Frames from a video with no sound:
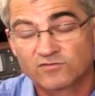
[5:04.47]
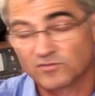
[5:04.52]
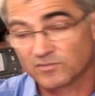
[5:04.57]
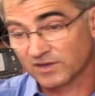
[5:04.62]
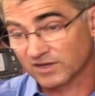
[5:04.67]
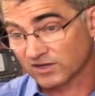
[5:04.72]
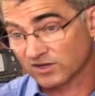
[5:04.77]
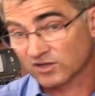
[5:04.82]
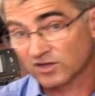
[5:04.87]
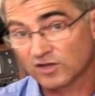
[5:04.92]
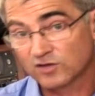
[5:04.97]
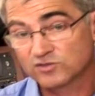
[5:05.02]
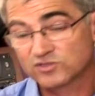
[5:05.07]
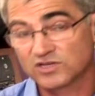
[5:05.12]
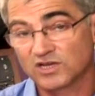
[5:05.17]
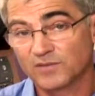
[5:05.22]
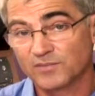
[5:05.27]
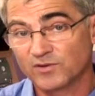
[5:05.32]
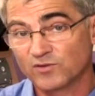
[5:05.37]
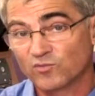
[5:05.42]
from like a
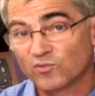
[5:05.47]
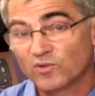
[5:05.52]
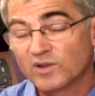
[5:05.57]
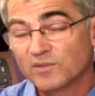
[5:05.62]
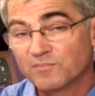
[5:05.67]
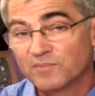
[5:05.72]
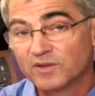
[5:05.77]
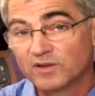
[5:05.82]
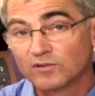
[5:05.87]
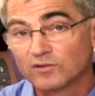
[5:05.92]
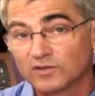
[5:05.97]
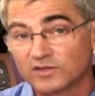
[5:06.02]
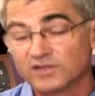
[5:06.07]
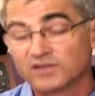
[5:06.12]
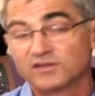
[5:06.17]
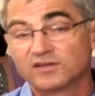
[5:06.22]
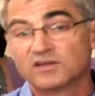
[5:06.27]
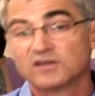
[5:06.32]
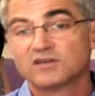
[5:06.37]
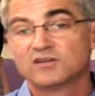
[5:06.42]
close-up and rebuild
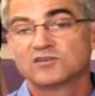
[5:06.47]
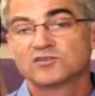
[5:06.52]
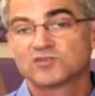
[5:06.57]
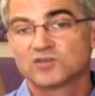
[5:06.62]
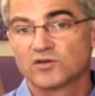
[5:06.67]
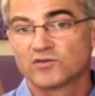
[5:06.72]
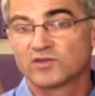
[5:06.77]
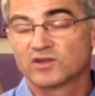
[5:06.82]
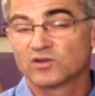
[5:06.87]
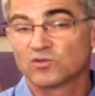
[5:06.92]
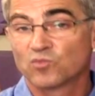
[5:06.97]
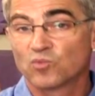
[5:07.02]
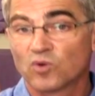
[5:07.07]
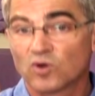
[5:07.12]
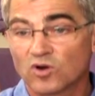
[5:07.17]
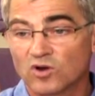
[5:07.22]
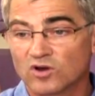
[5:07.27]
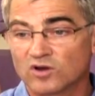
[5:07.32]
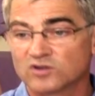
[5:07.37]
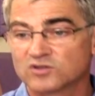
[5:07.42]
it so that it
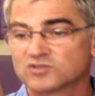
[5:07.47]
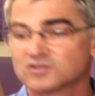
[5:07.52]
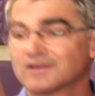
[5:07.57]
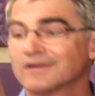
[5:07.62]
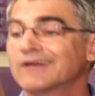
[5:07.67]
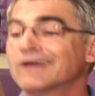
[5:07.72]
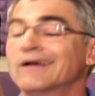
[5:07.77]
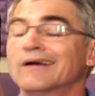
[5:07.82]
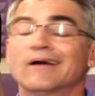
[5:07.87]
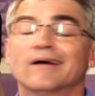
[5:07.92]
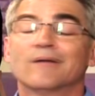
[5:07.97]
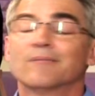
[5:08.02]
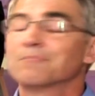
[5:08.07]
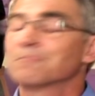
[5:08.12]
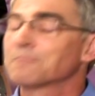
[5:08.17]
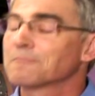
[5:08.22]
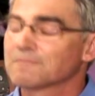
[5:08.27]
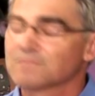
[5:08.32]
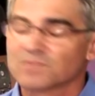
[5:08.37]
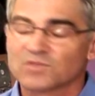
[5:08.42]
works.
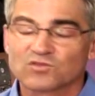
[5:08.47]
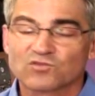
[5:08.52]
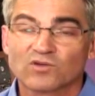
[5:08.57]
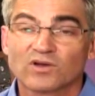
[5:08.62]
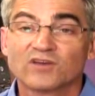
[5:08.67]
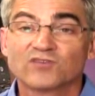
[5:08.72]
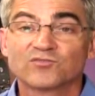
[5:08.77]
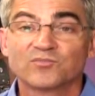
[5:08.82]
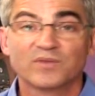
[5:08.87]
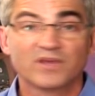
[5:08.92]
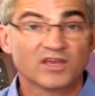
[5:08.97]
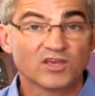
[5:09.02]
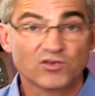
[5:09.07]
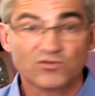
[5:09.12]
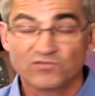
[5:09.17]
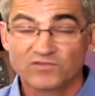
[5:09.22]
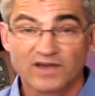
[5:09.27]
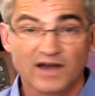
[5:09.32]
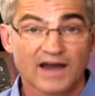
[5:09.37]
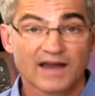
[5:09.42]
Trust me,
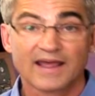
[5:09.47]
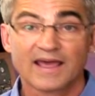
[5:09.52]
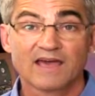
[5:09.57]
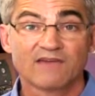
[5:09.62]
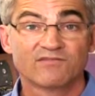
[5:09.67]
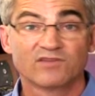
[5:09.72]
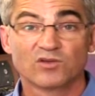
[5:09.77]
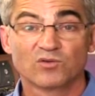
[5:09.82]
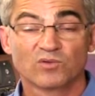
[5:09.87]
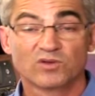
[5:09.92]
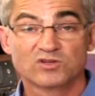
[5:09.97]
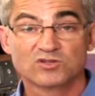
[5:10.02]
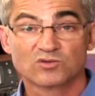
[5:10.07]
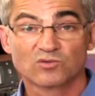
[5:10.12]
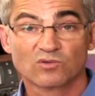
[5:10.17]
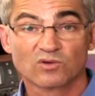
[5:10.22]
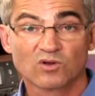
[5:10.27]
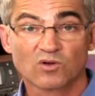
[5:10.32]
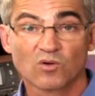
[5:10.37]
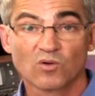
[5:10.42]
you've got to have the
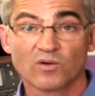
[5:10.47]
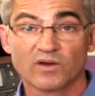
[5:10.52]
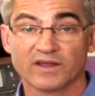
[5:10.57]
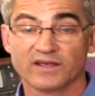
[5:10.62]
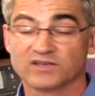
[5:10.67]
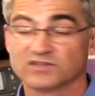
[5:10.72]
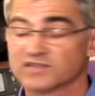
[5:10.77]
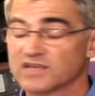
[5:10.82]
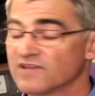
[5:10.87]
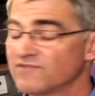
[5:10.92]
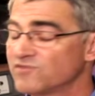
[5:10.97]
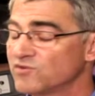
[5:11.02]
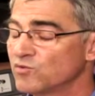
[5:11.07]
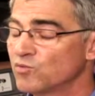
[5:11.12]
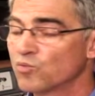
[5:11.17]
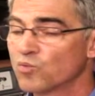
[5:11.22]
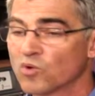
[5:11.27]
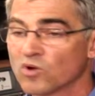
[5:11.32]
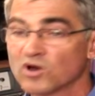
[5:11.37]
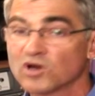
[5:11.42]
original recordings. If you
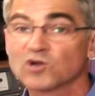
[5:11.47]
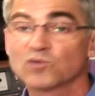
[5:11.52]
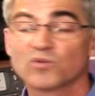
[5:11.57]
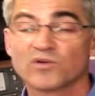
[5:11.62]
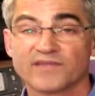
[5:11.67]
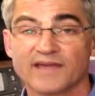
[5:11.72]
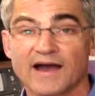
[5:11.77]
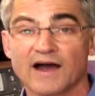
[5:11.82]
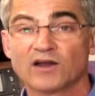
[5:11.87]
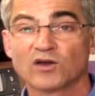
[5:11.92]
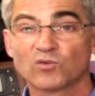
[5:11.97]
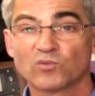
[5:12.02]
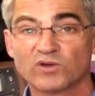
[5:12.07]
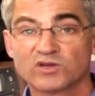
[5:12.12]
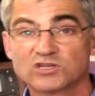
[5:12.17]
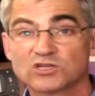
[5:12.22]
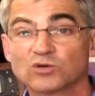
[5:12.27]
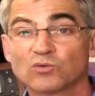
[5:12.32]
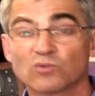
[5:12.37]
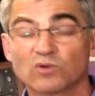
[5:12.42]
work without
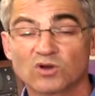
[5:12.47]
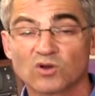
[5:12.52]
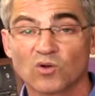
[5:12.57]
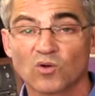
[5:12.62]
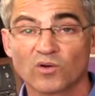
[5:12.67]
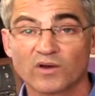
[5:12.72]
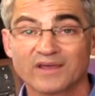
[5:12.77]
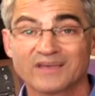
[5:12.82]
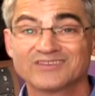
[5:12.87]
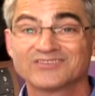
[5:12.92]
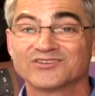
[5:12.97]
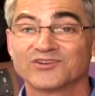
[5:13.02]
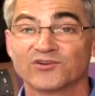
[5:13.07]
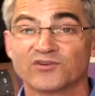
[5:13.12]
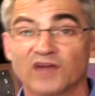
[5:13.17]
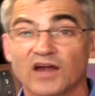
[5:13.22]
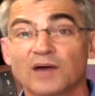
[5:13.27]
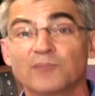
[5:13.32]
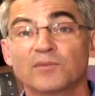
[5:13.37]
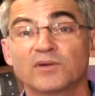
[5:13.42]
original recordings, you're
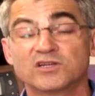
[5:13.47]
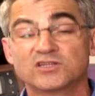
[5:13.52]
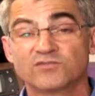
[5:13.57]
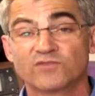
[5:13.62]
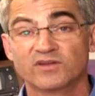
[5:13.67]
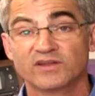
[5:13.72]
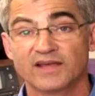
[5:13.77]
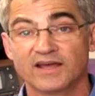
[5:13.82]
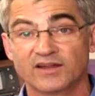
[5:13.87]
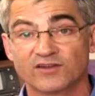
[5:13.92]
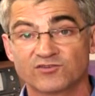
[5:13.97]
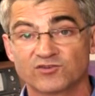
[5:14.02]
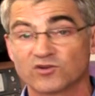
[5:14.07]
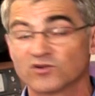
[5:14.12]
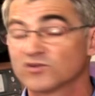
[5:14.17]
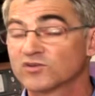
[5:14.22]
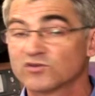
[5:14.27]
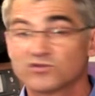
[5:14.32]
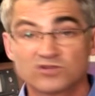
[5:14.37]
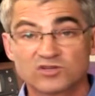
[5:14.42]
not much of an
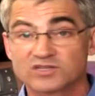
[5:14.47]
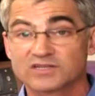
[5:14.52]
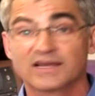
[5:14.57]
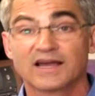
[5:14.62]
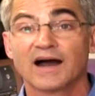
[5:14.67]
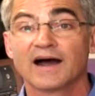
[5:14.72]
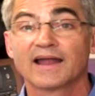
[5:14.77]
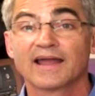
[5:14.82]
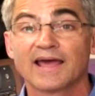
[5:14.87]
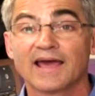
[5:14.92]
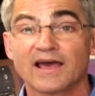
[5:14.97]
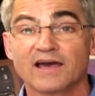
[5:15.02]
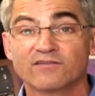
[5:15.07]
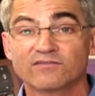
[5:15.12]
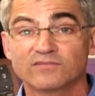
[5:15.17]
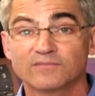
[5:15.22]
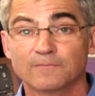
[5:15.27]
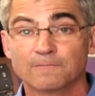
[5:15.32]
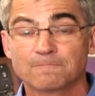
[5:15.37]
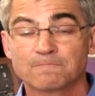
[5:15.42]
editor. You just got to have
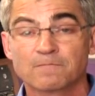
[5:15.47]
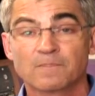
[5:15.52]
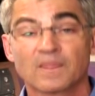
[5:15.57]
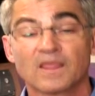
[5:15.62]
them.